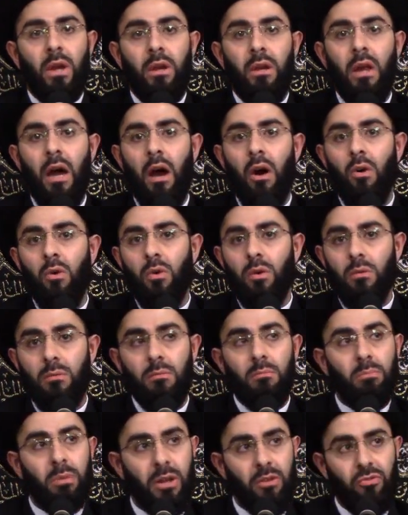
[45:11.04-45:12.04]

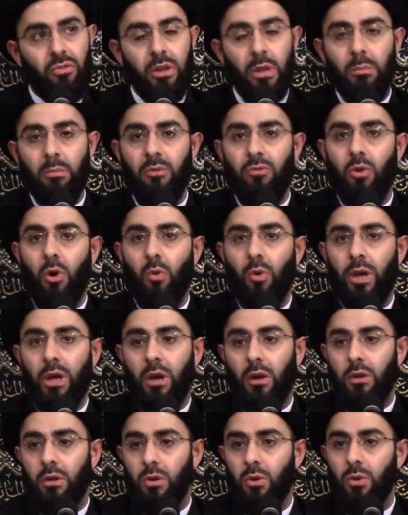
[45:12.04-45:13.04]
Now, briefly before we
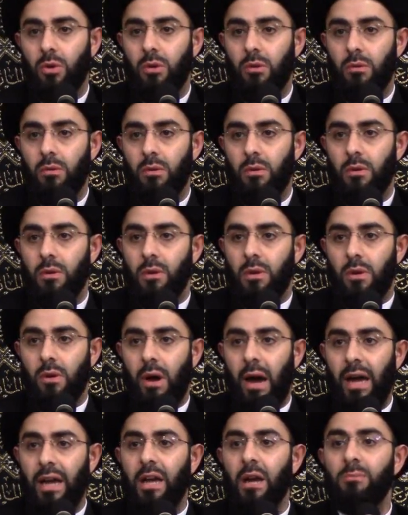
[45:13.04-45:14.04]
conclude,
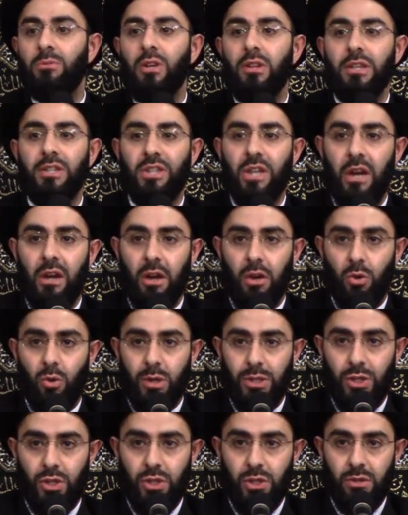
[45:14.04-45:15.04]
I come to the second
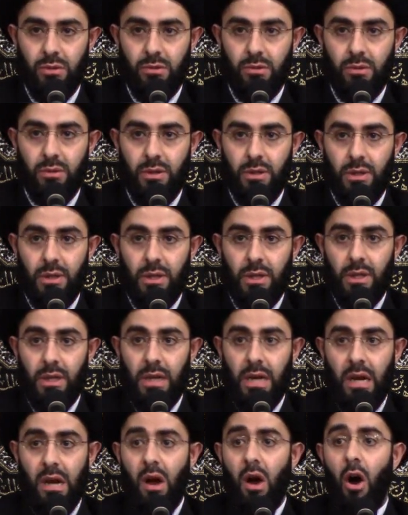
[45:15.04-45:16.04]
question.
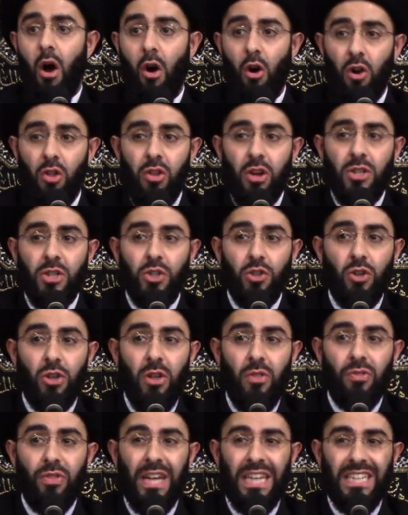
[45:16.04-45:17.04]
Are there
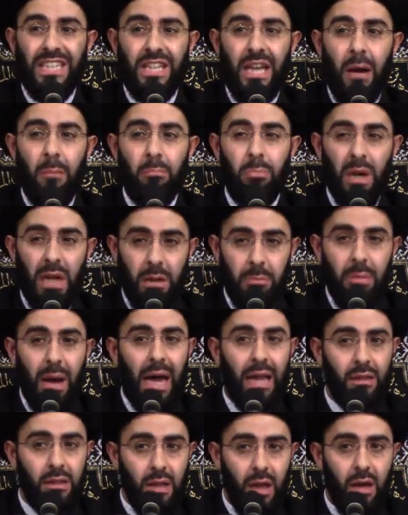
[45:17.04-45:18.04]
certain things that bring
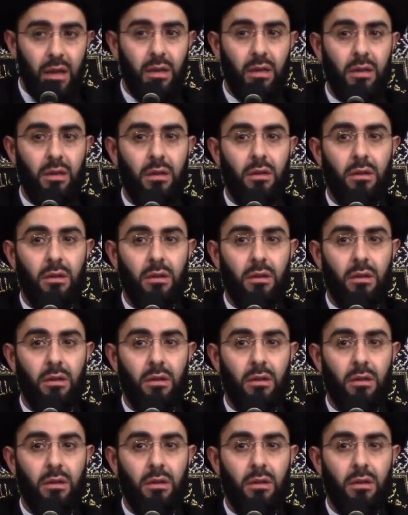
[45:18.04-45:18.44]
bad luck?